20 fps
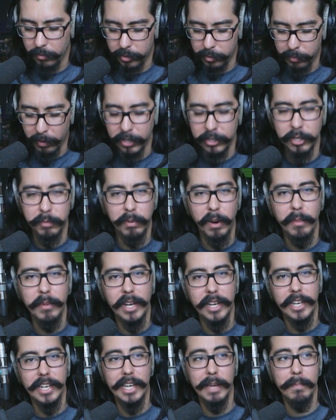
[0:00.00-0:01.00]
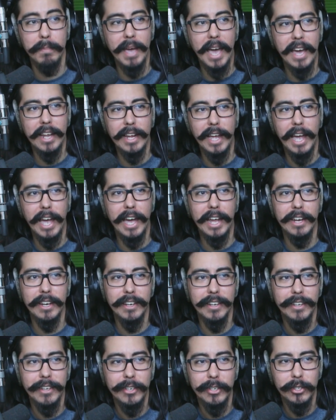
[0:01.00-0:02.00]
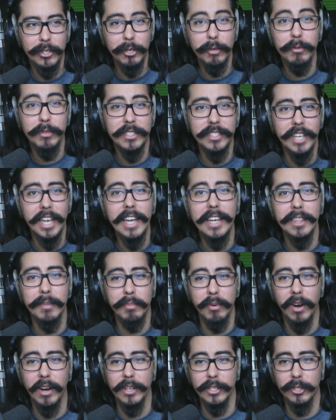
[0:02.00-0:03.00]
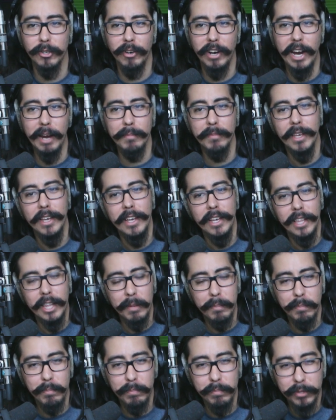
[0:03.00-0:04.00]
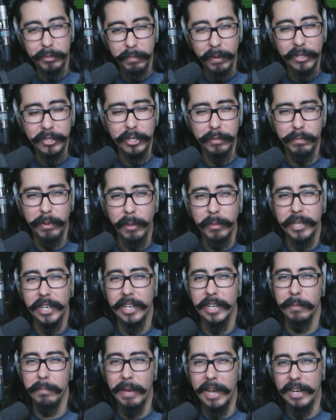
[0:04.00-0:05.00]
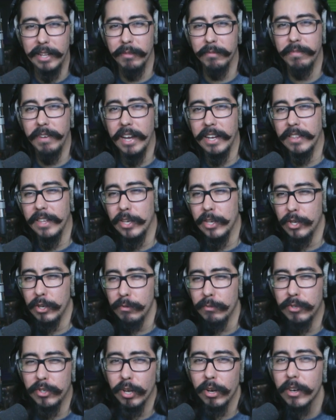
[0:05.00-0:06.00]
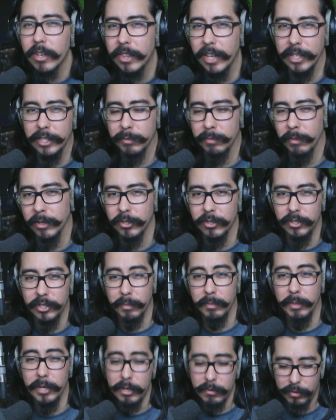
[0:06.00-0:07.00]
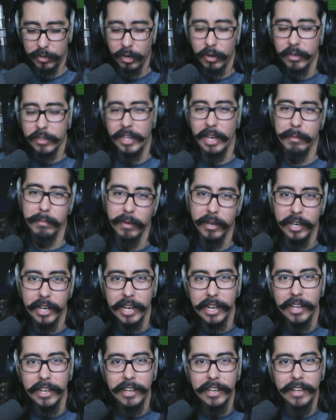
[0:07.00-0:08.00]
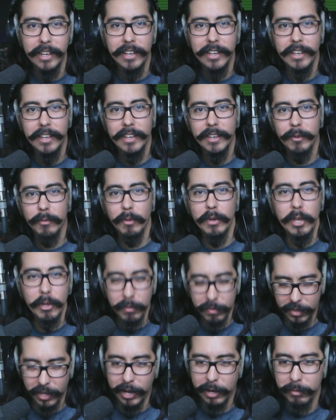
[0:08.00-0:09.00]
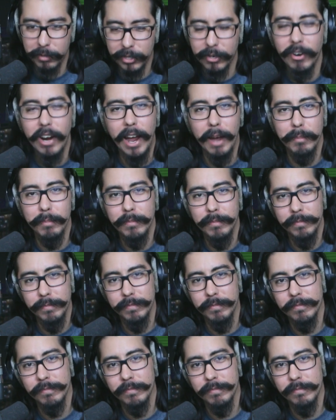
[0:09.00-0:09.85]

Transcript: the sponsor's probably not going to get mad at you saying the product's crap. The sponsor's probably going to get mad at the fact that you took that sponsorship and you took that money when you thought it was crap.